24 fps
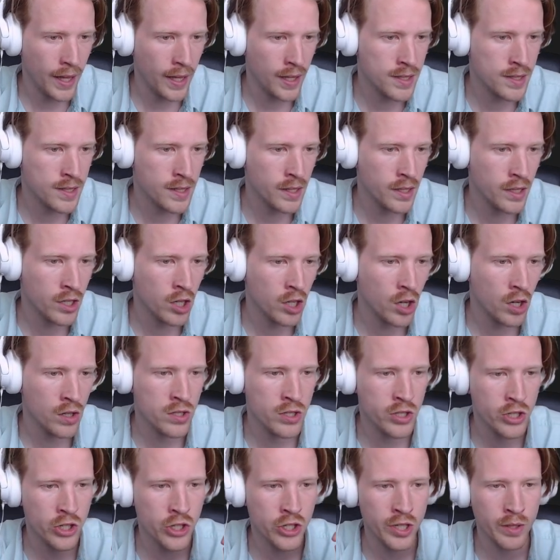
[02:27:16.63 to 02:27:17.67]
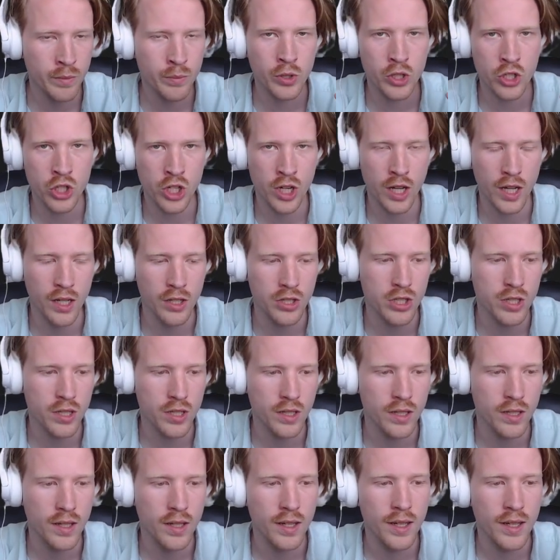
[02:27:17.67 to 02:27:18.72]
it's gonna call search input changed,
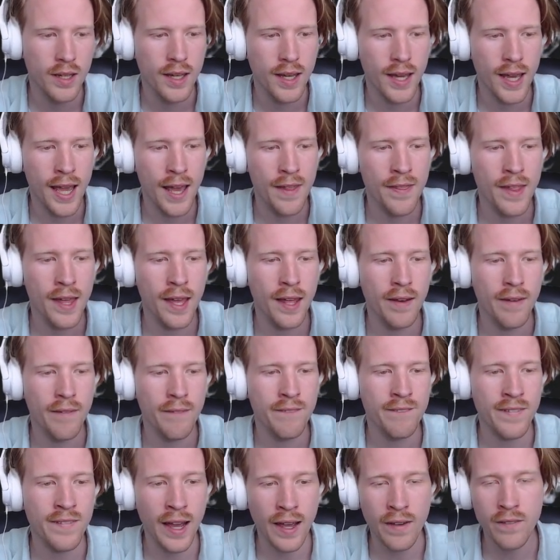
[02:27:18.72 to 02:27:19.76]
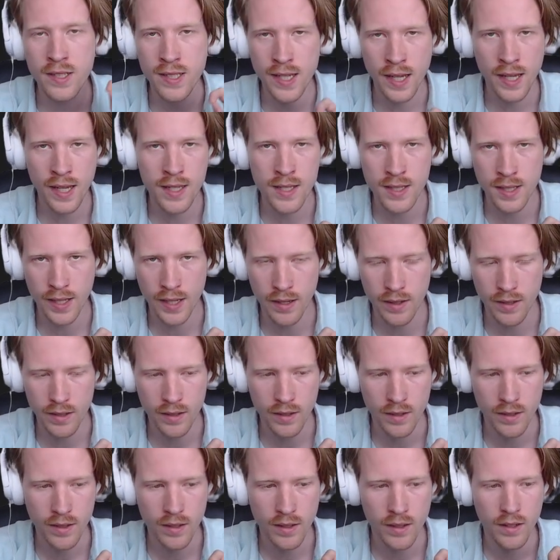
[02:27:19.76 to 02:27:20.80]
and then 5 seconds
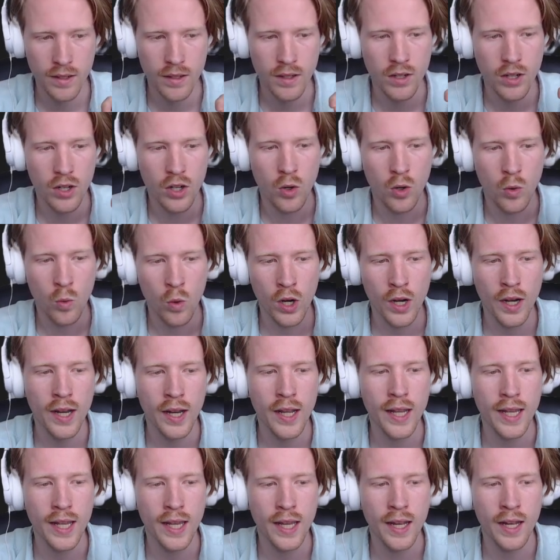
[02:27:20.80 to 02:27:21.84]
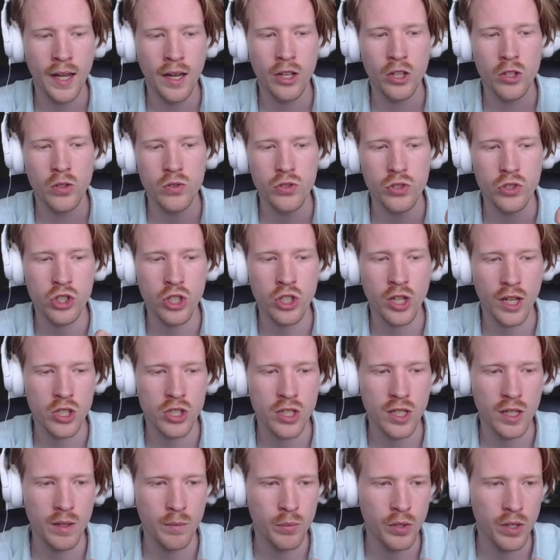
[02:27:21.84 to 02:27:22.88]
later, we're gonna get a user
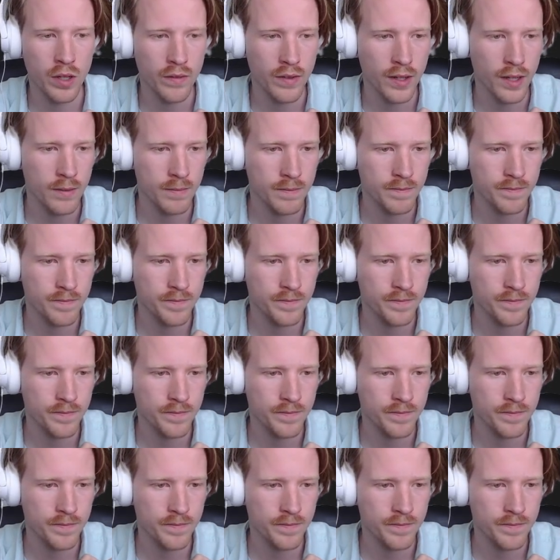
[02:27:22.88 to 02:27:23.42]
changed input event.